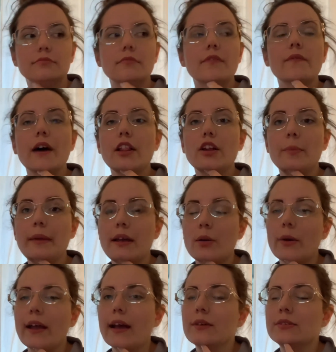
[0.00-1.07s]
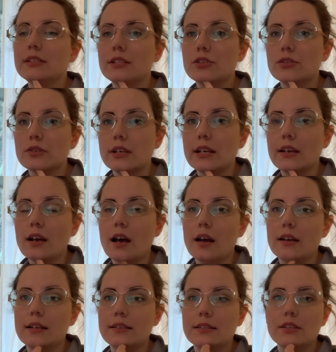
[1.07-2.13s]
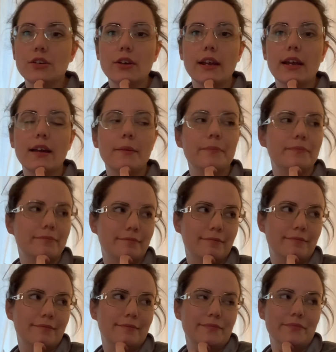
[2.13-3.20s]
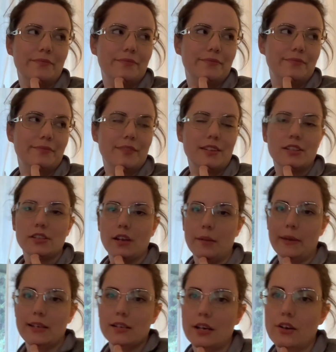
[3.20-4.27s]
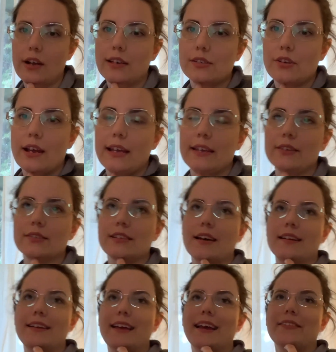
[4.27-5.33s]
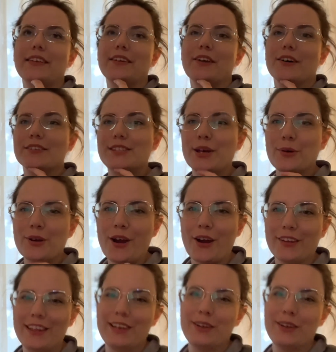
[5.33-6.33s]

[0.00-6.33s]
Follow me at White House Stitchery on Instagram. Sorry, my daughter has her high heels on. And then also Carly